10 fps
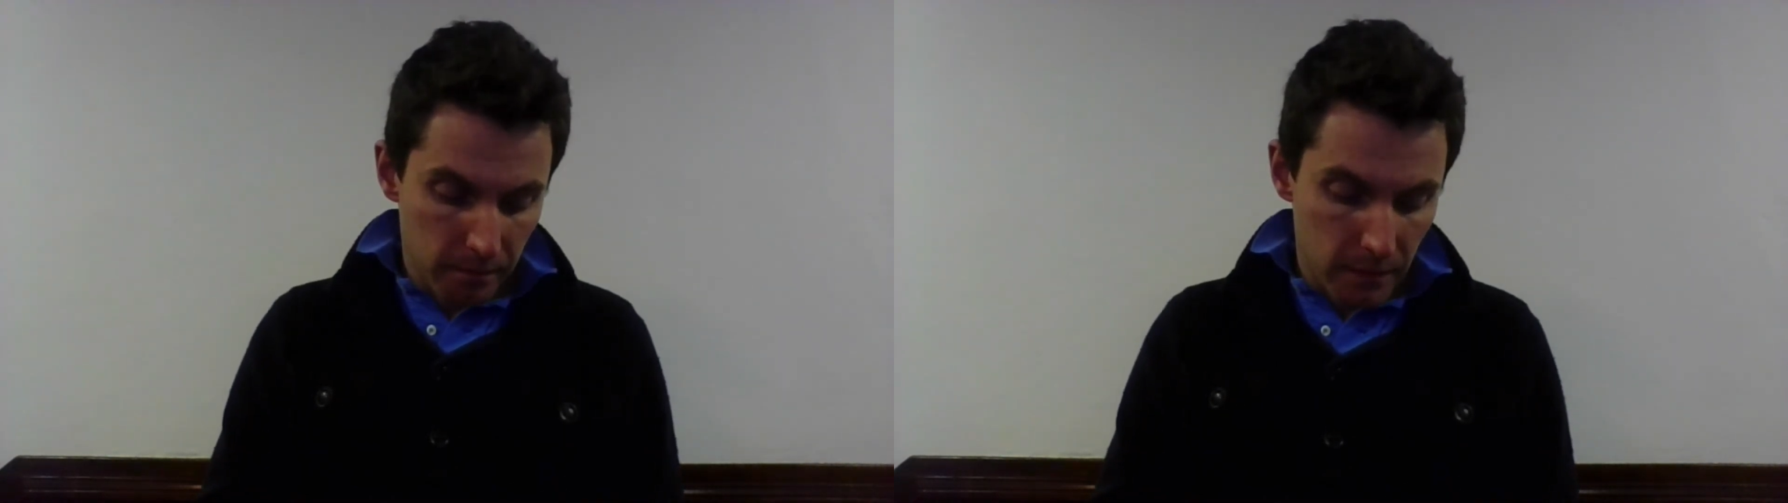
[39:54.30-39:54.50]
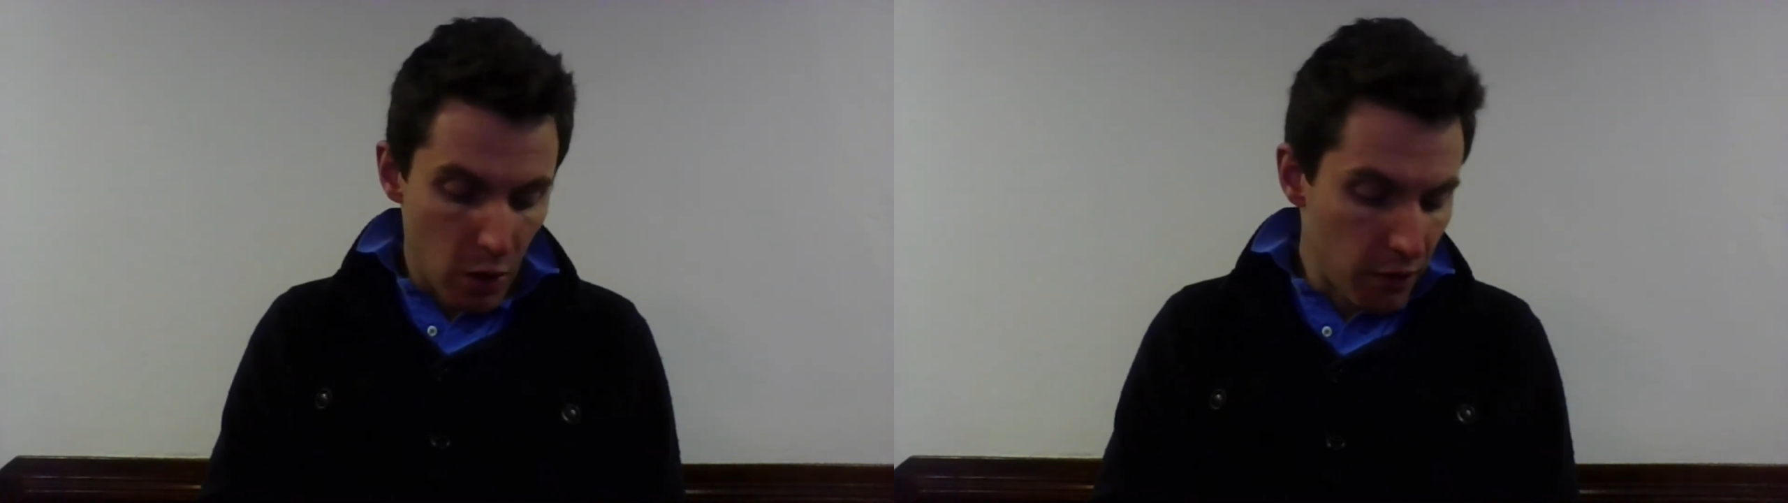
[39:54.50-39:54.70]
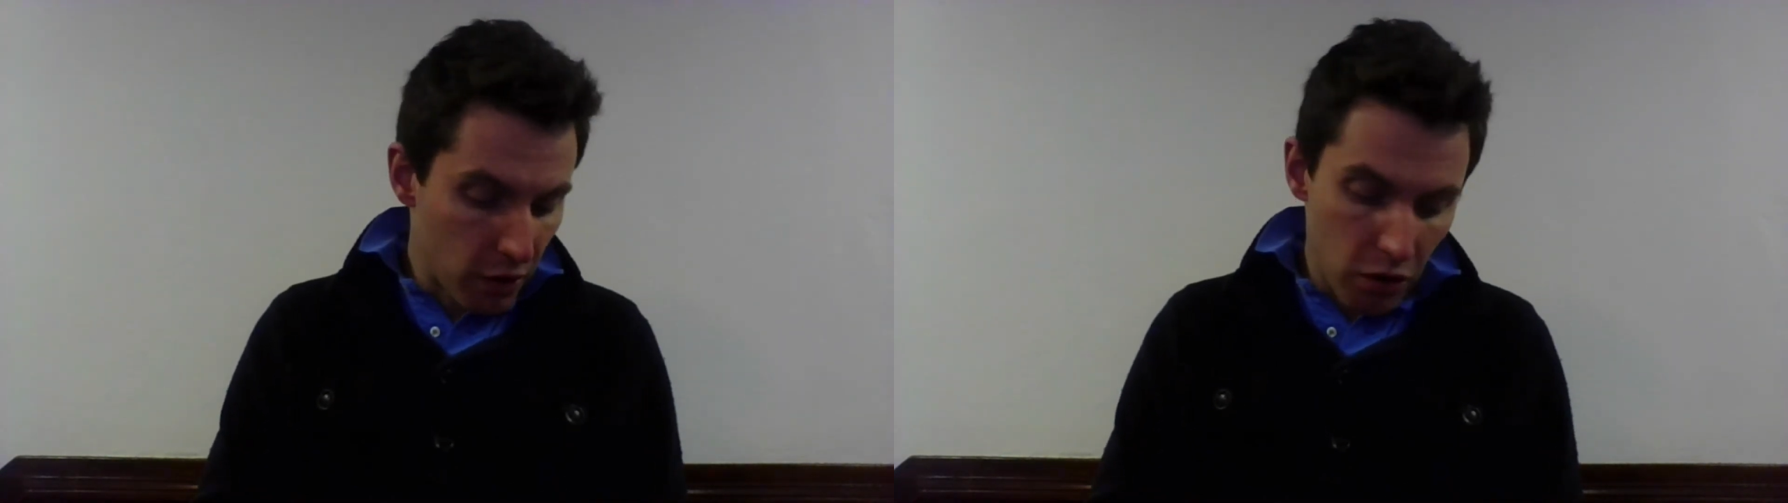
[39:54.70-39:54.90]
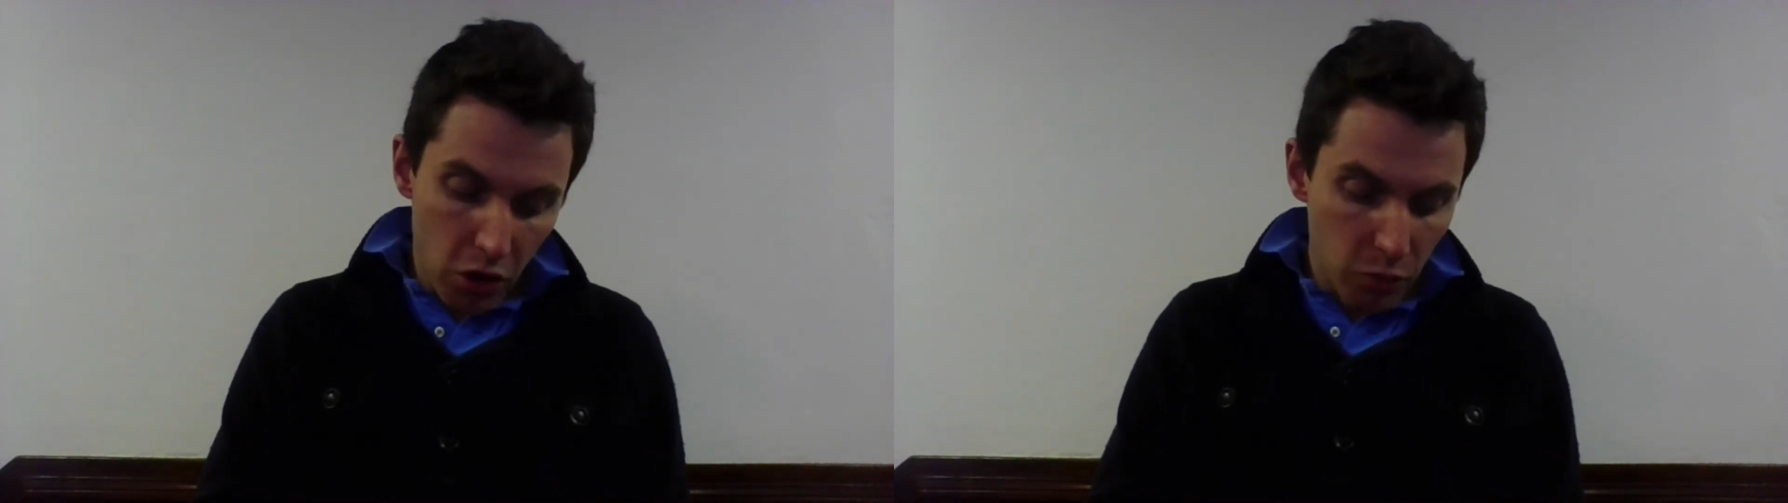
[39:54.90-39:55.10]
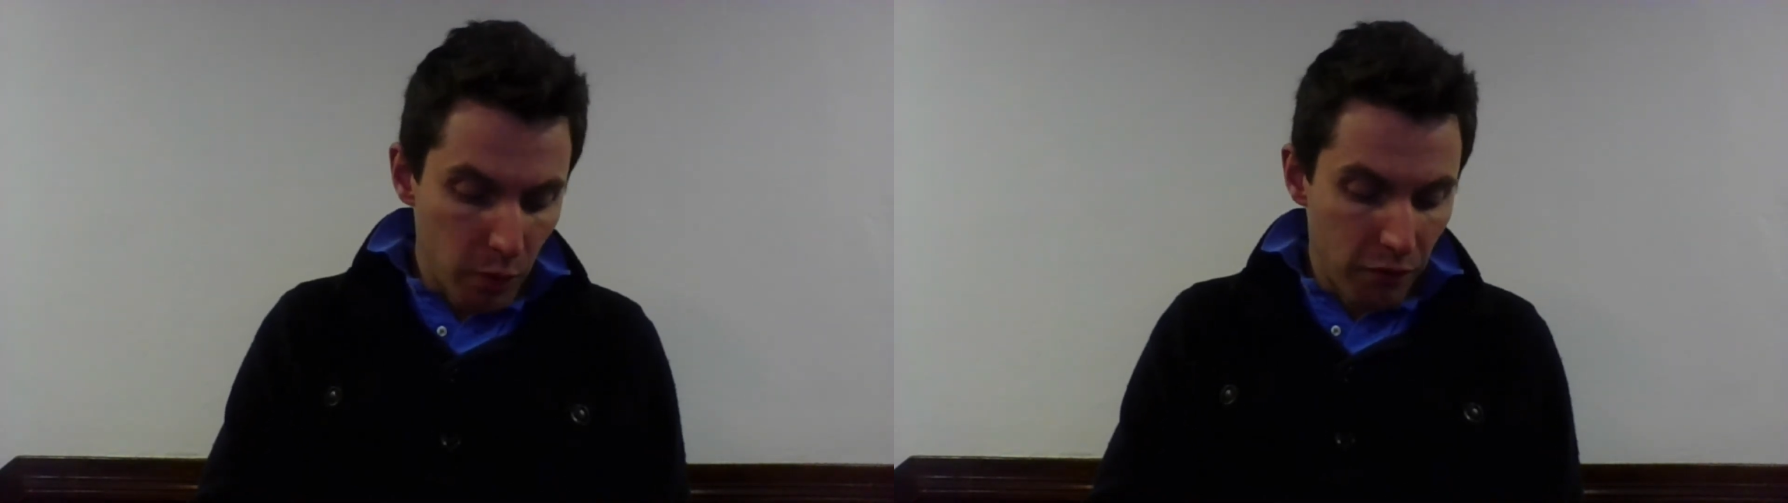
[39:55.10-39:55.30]
Knowing that
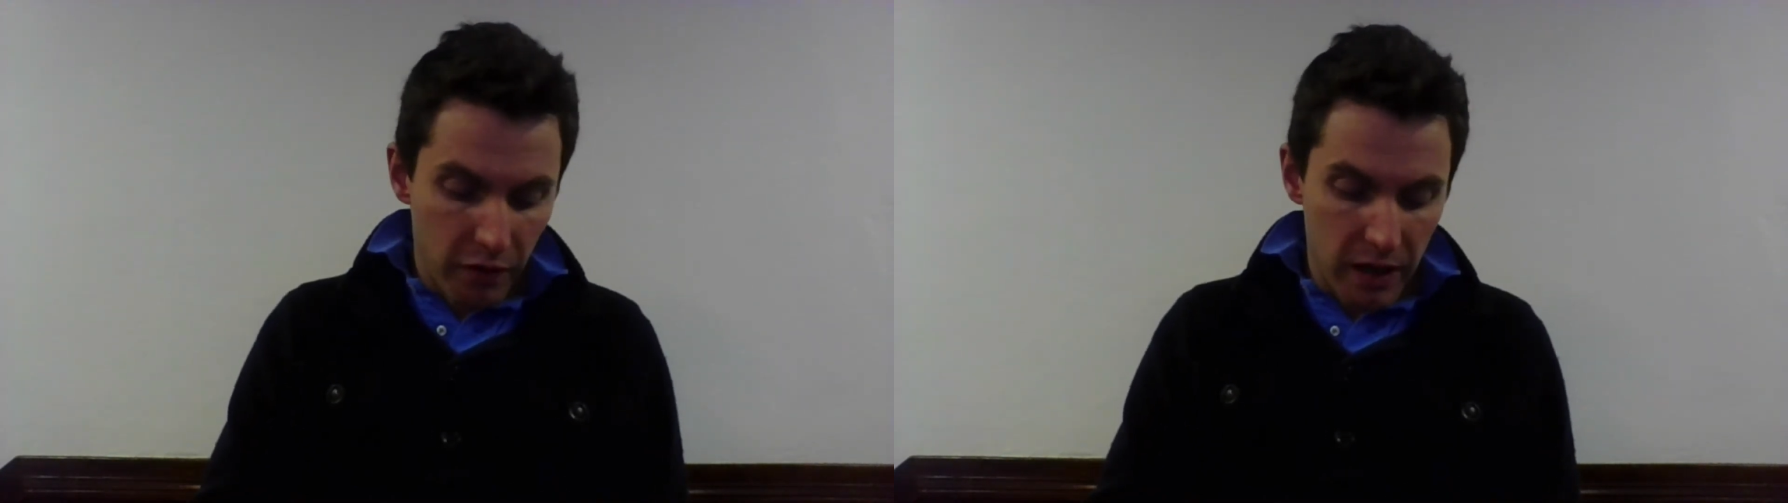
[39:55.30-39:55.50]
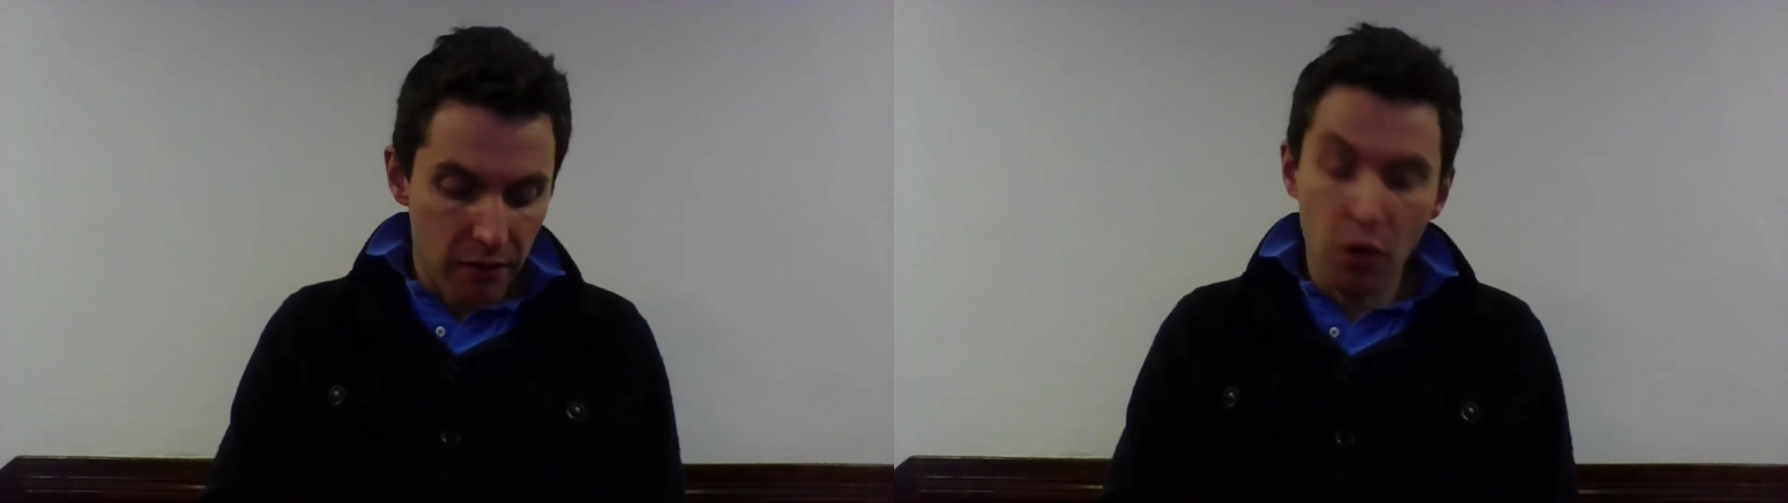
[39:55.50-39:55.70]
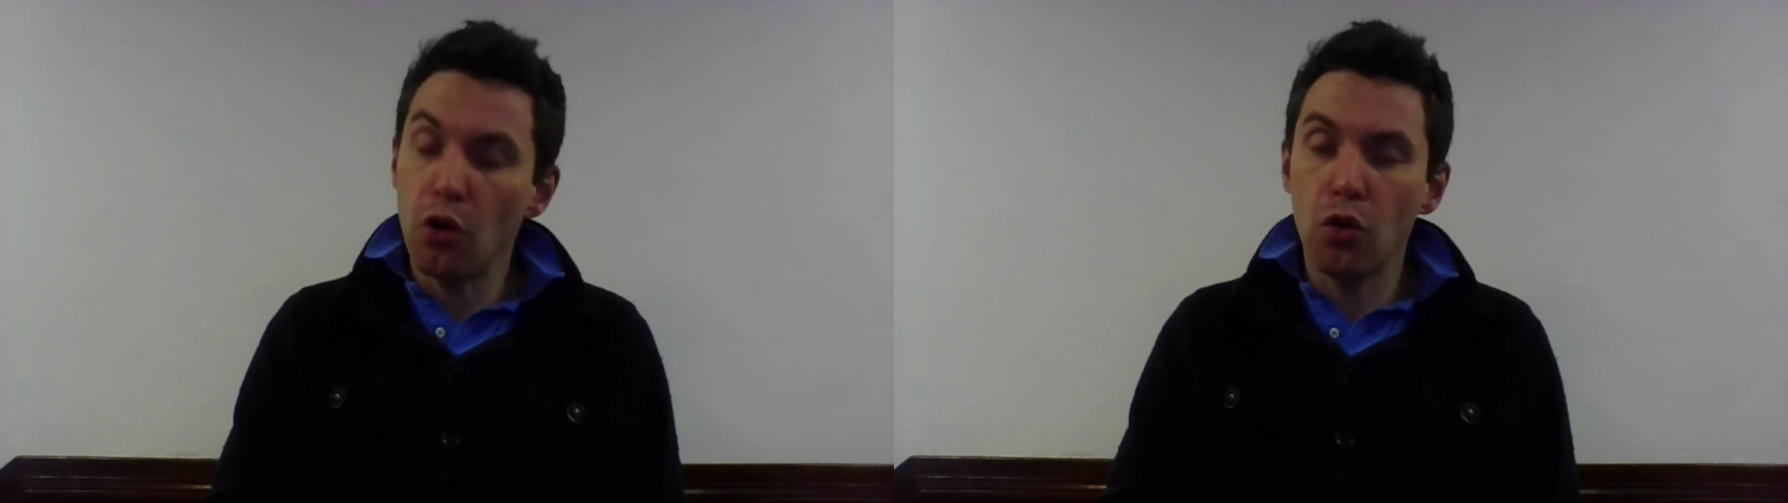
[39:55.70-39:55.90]
God will forgive